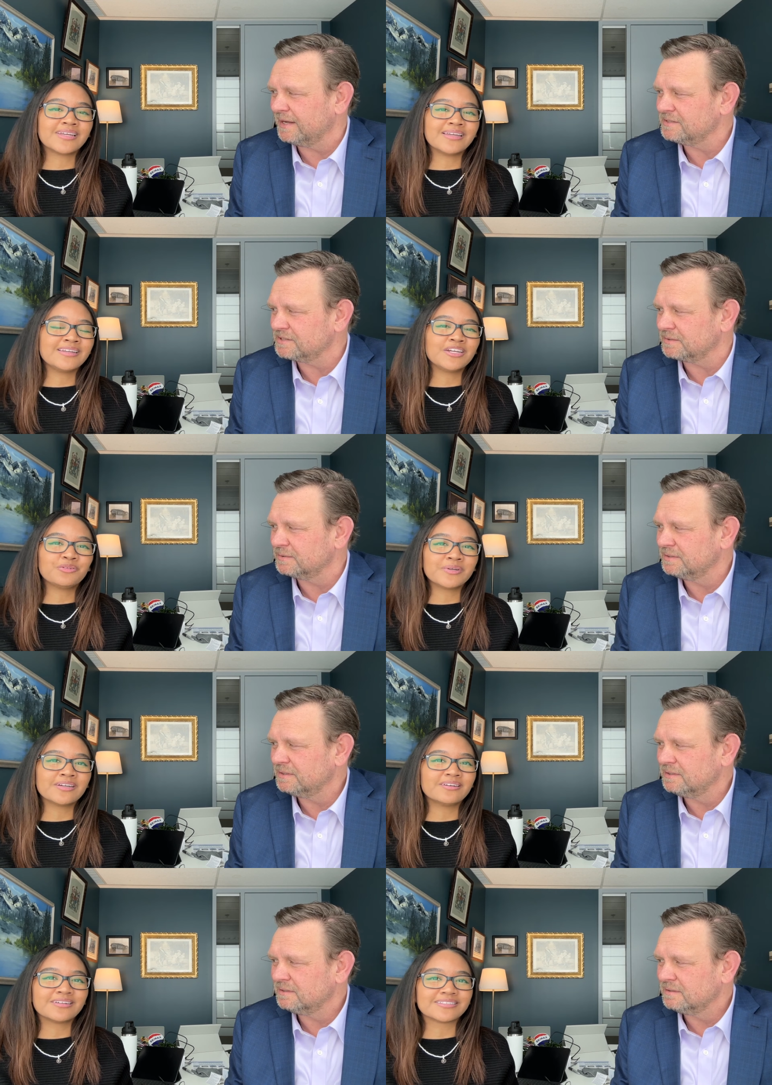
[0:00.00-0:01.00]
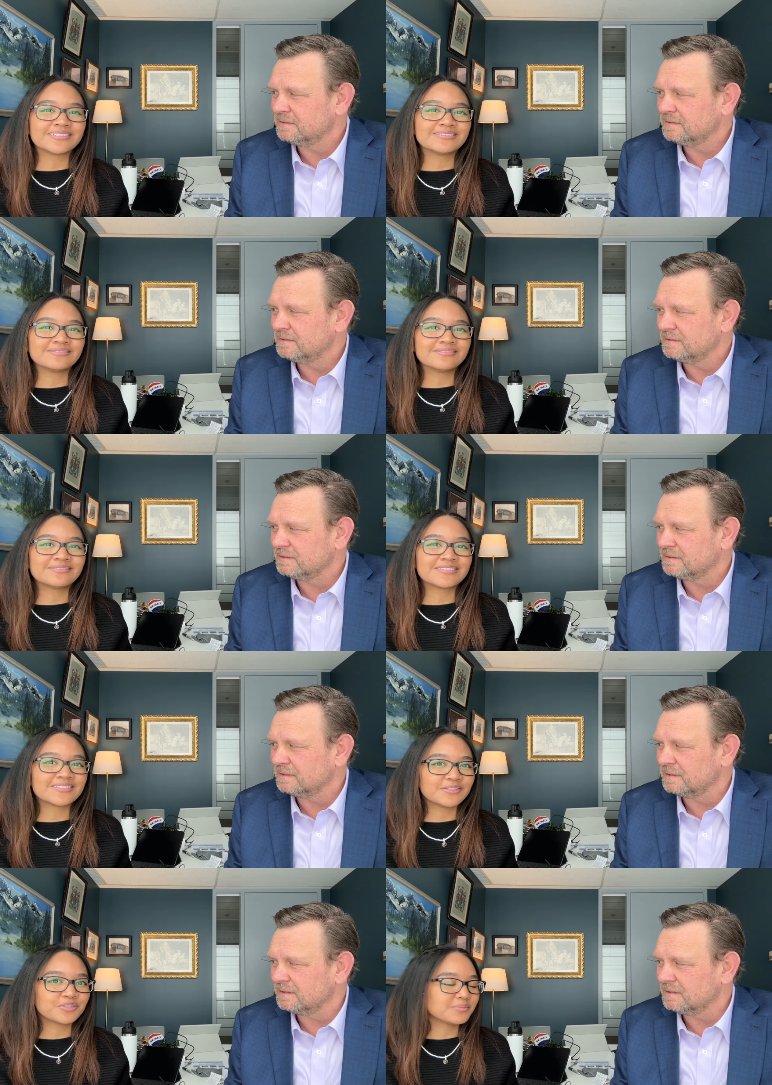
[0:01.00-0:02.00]
Speaker 1: had. And so here we are,
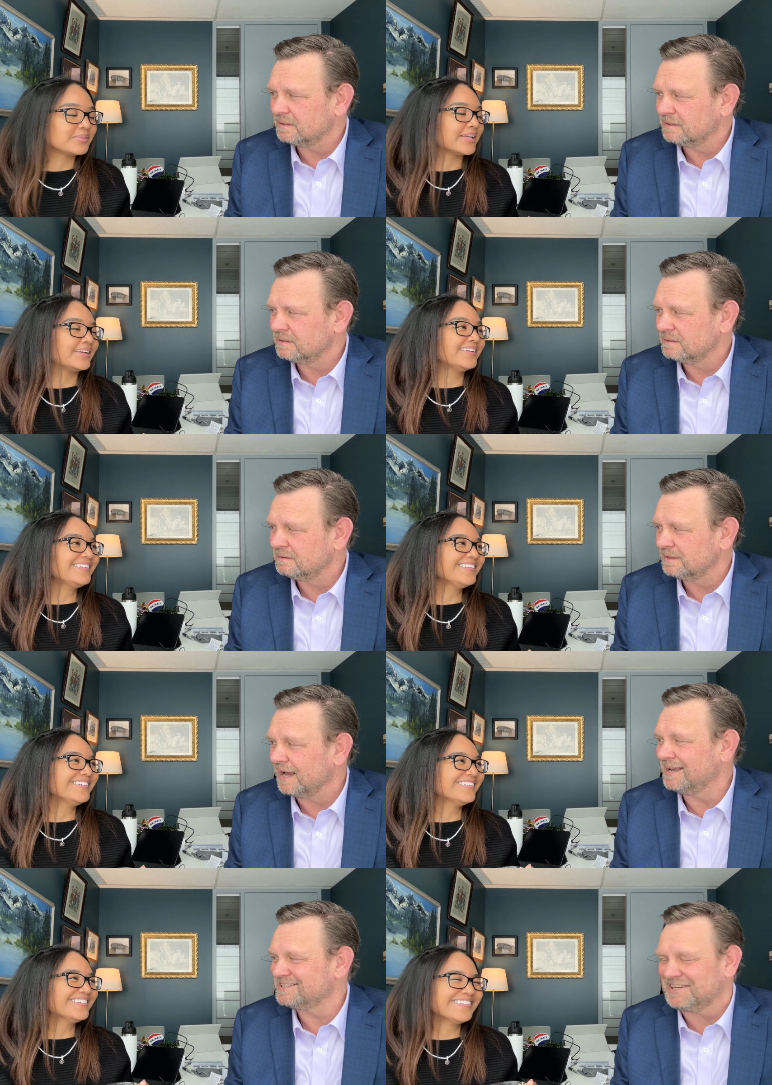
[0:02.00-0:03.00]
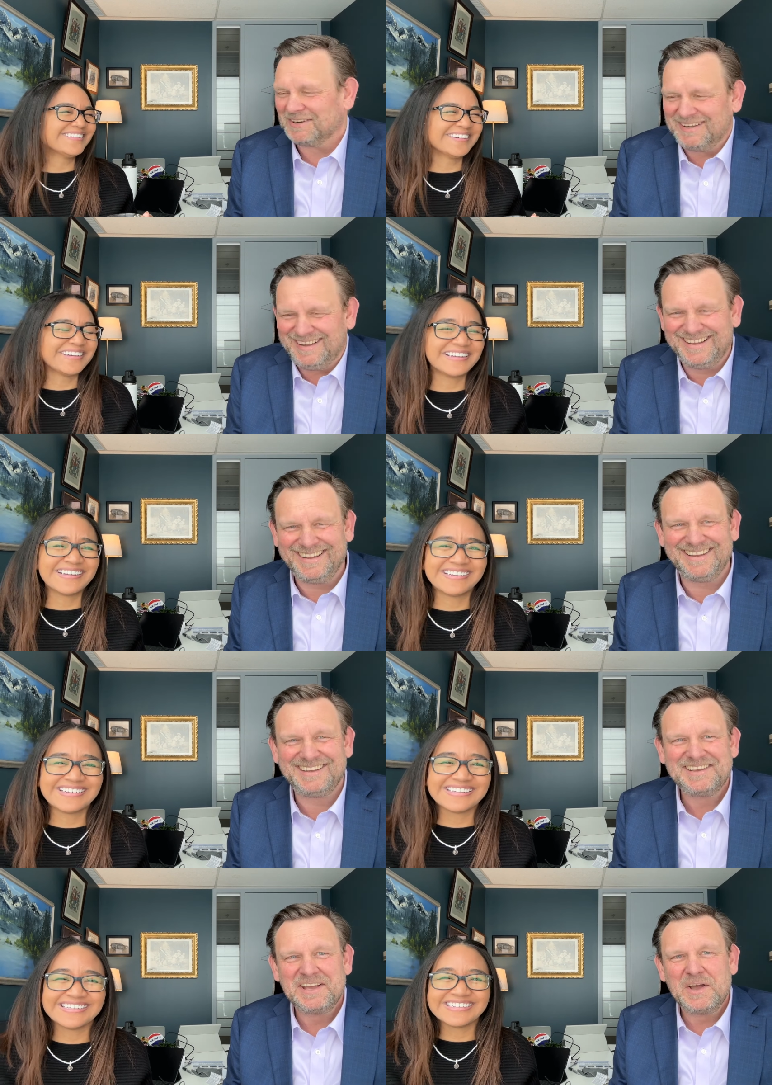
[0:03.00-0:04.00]
still complaining. Yeah, still.
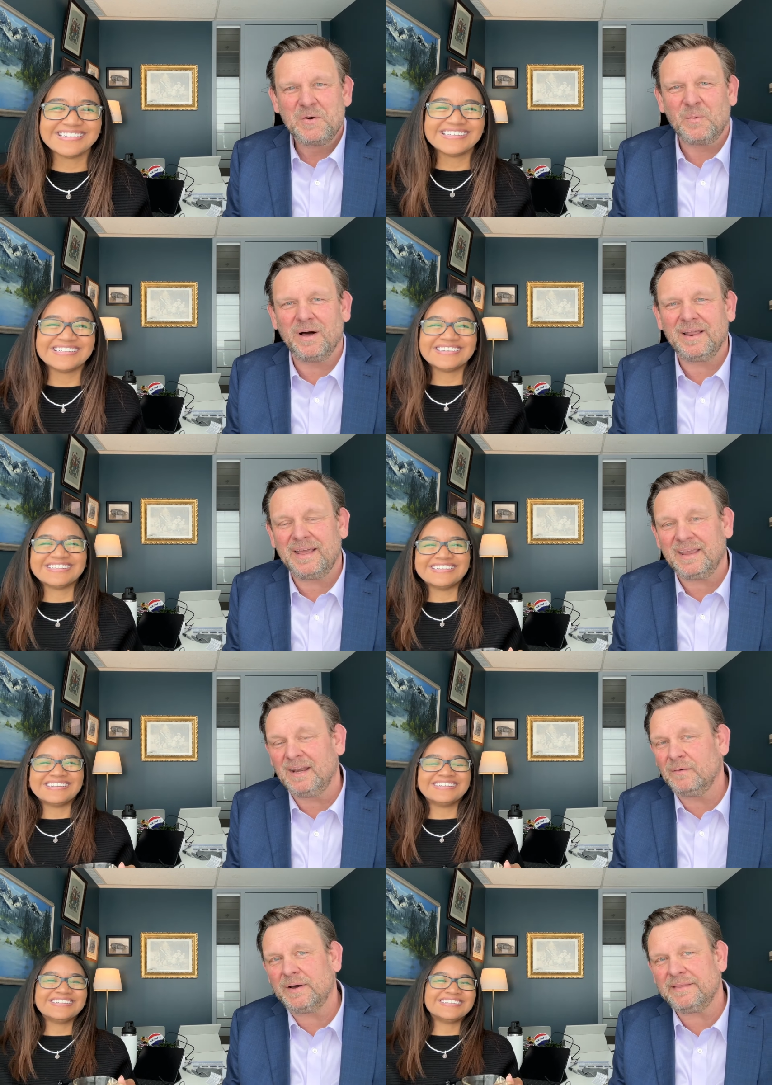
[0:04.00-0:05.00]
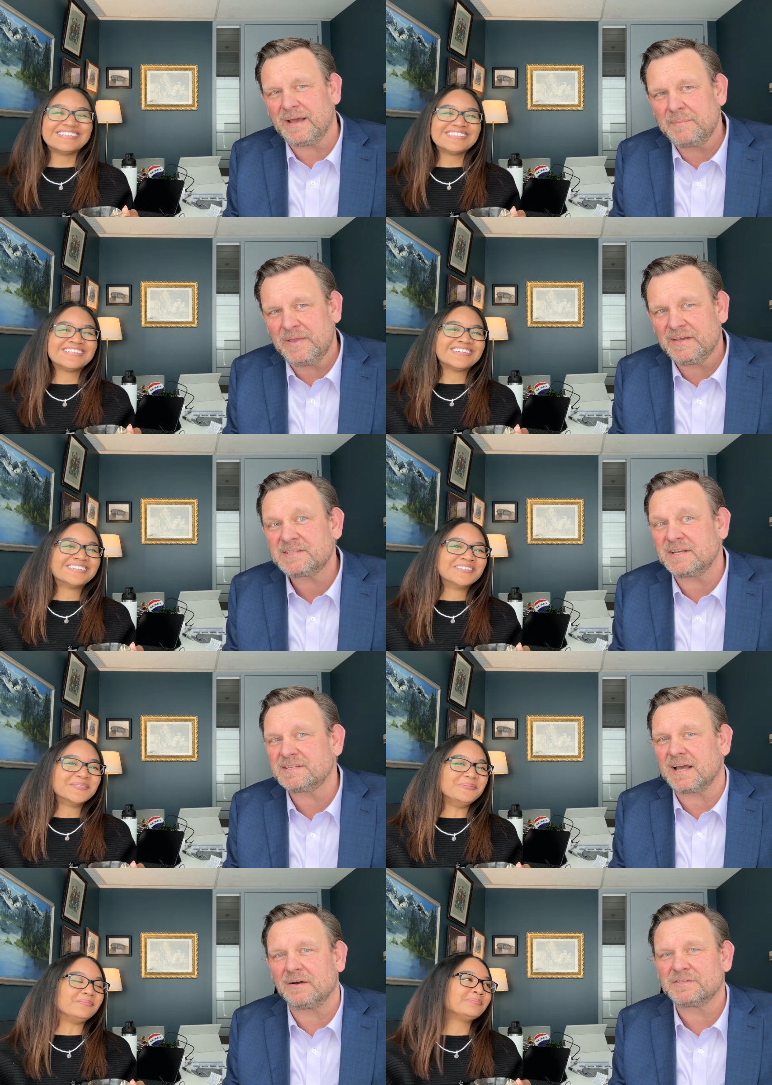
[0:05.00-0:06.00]
Speaker 2: Well, you know what? I mean, this is a
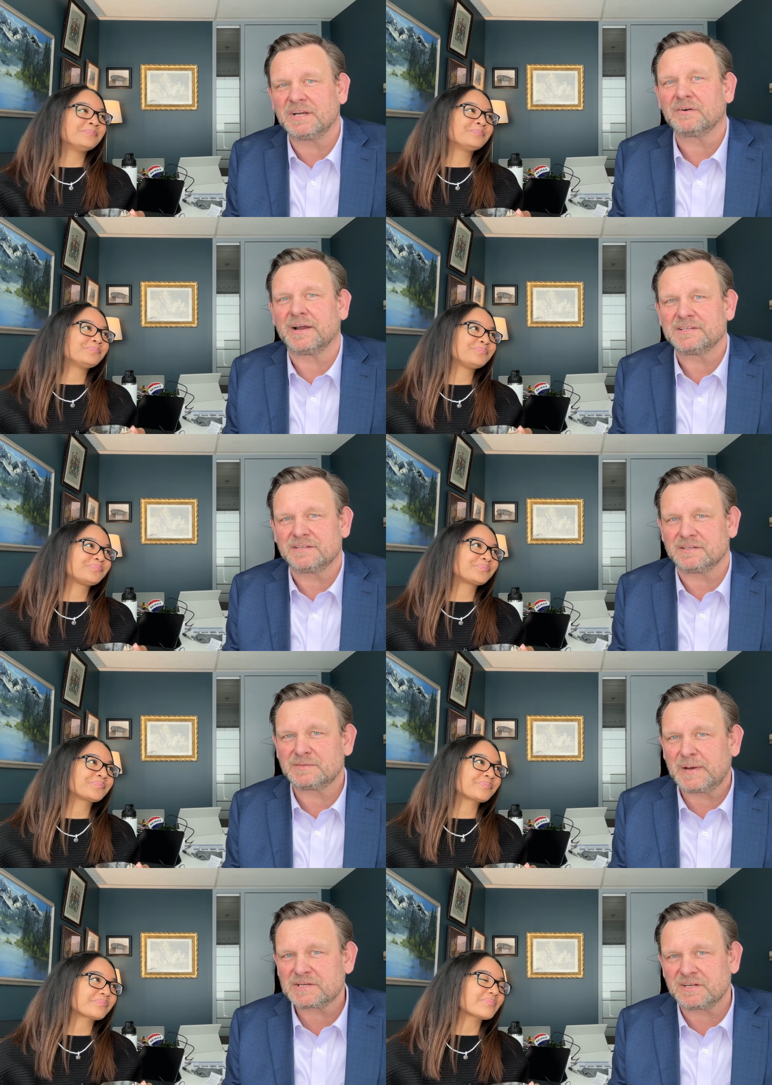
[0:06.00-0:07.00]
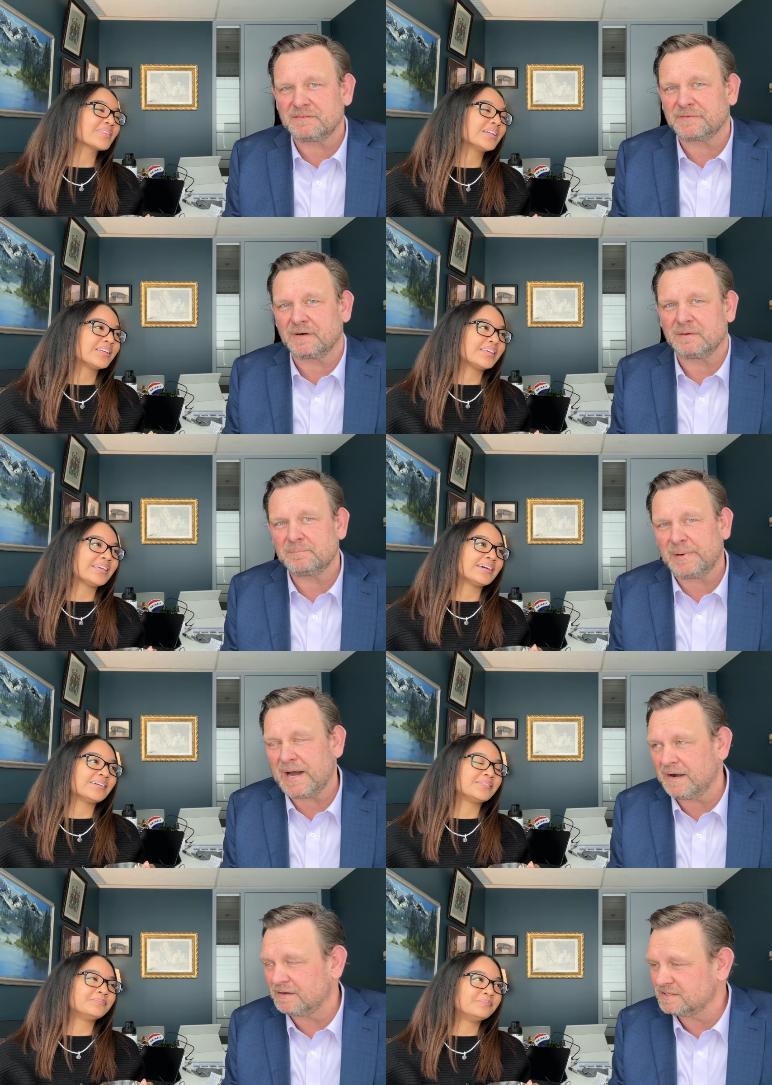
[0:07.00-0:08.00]
housing crisis, especially for
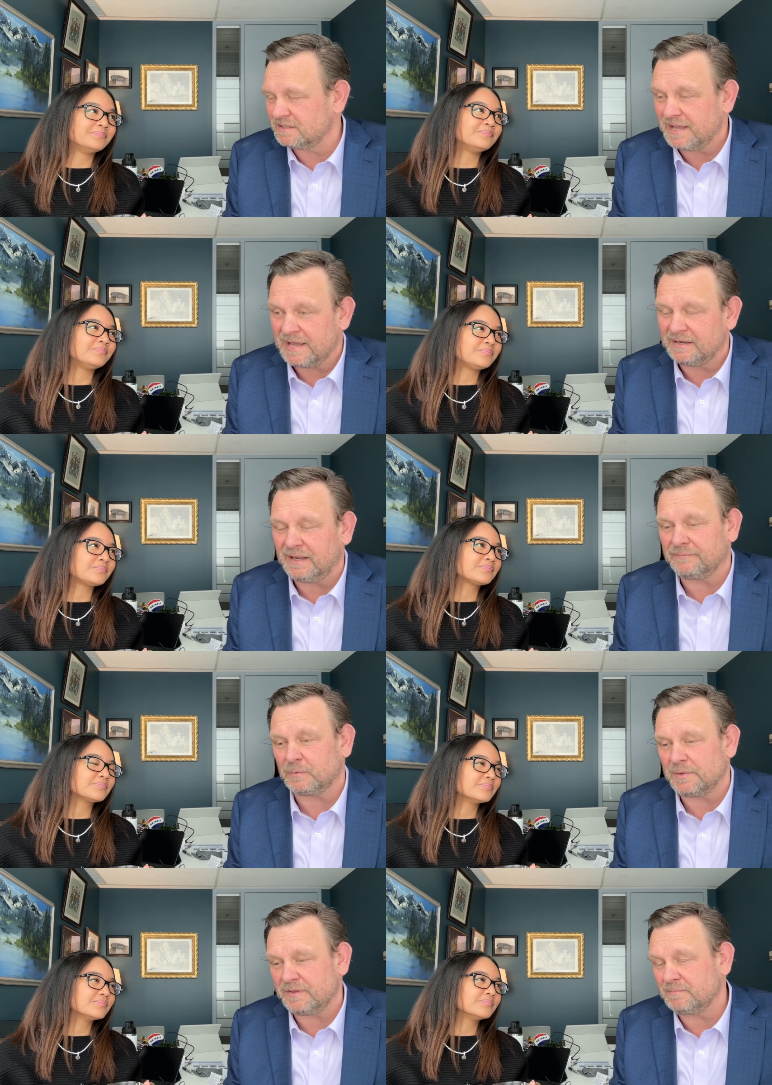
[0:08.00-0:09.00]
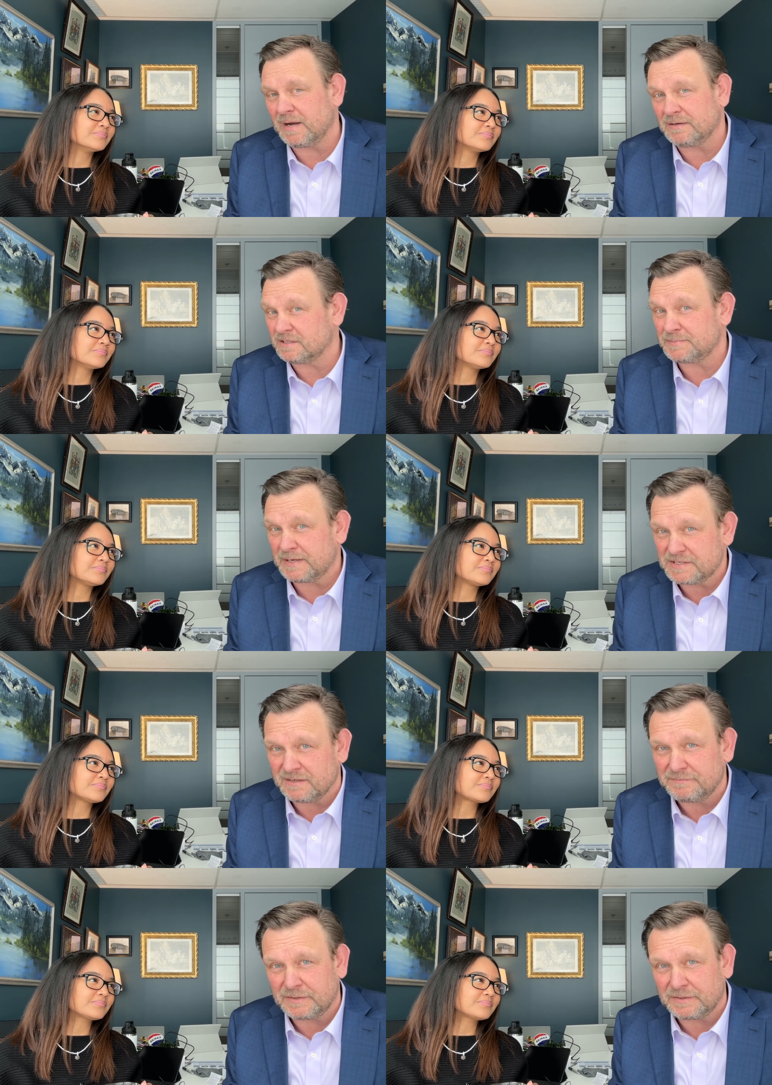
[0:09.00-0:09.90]
buyers, and even within buyers, especially